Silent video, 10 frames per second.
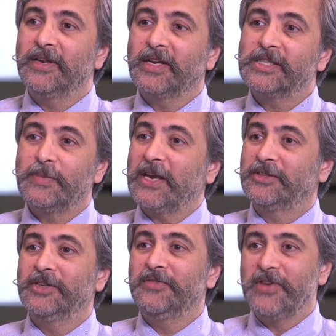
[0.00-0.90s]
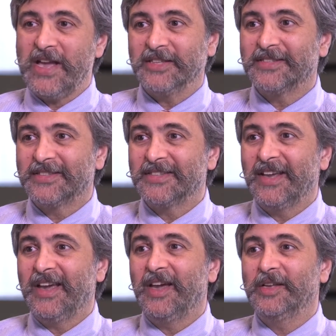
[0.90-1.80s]
unexpected events,
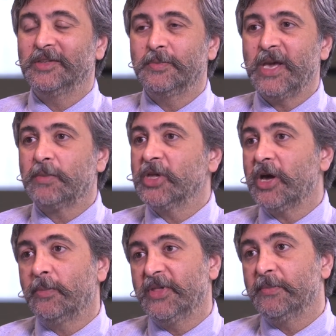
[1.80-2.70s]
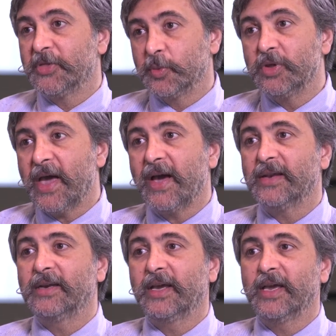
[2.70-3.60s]
and to be able to help them through
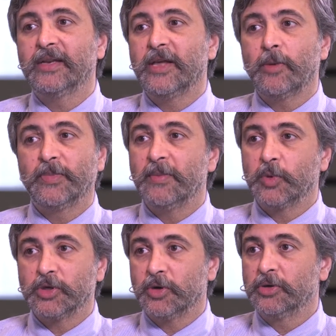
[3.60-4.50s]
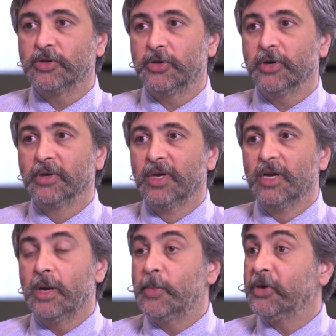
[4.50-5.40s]
that and again help them return to their
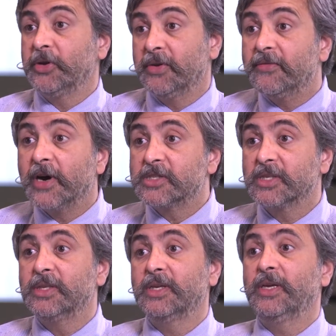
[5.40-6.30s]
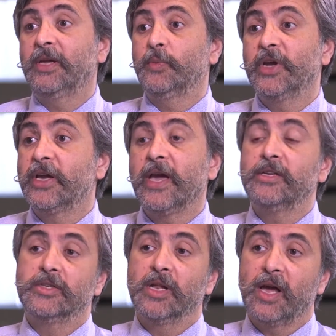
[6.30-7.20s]
ability to function and
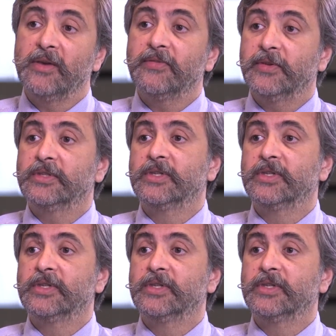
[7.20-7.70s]
re-engage in life